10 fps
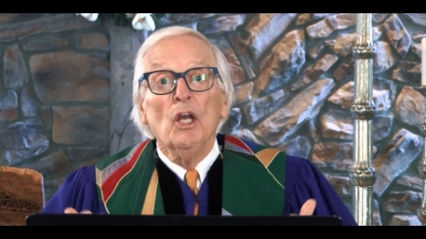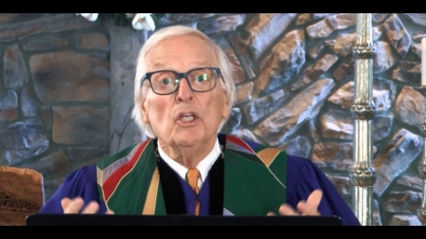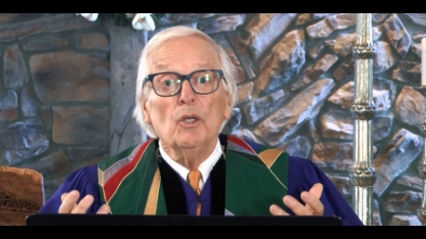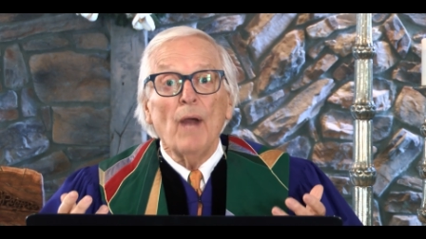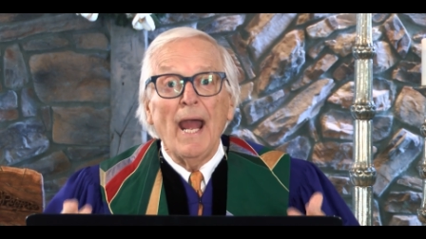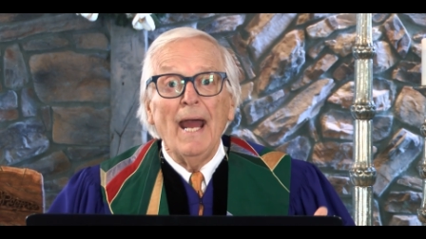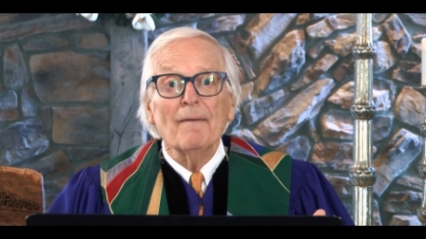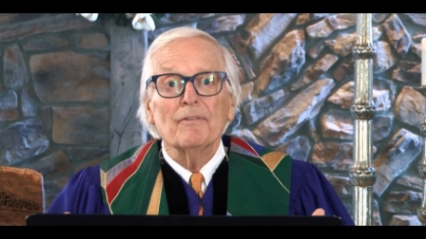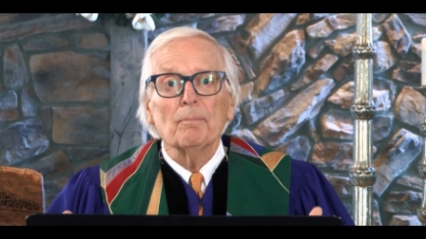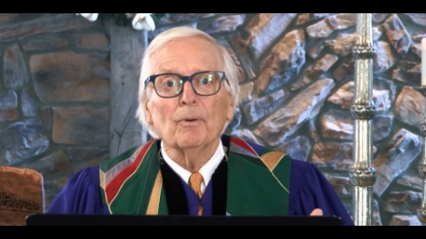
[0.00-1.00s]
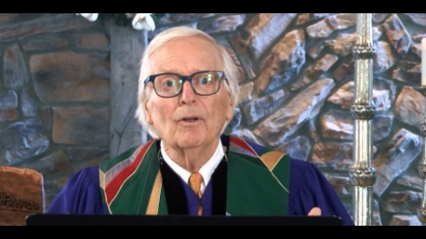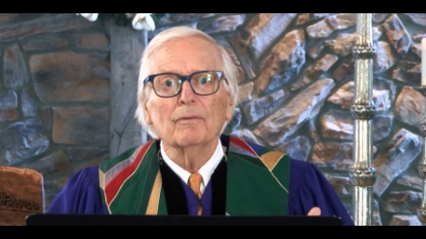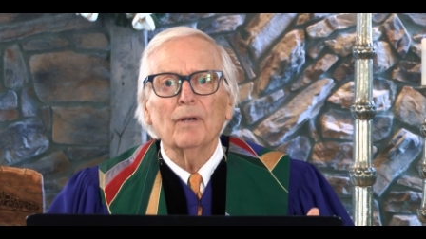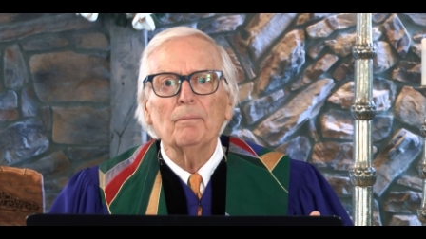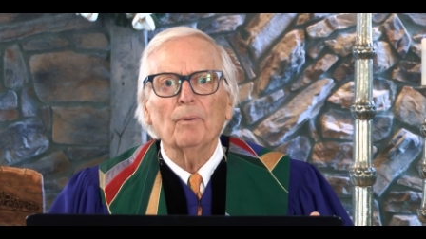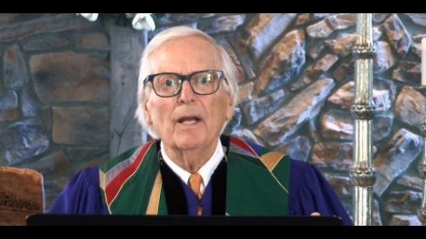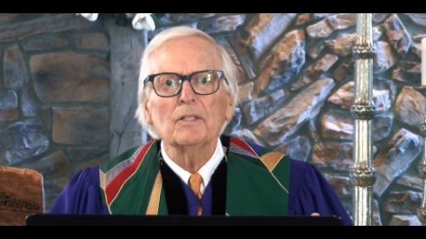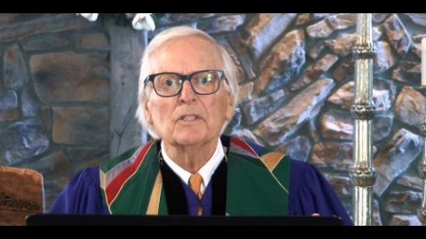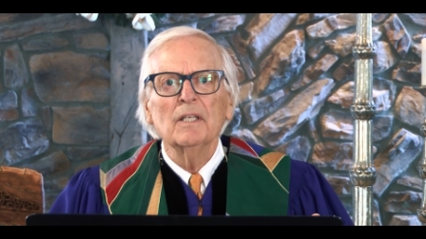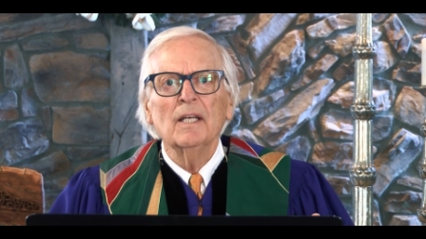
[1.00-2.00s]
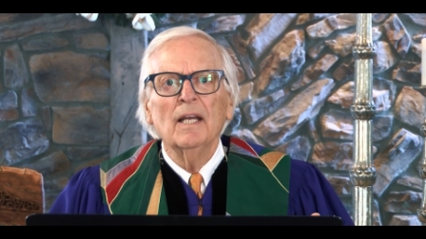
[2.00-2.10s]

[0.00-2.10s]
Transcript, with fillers: You have the pearl of great price.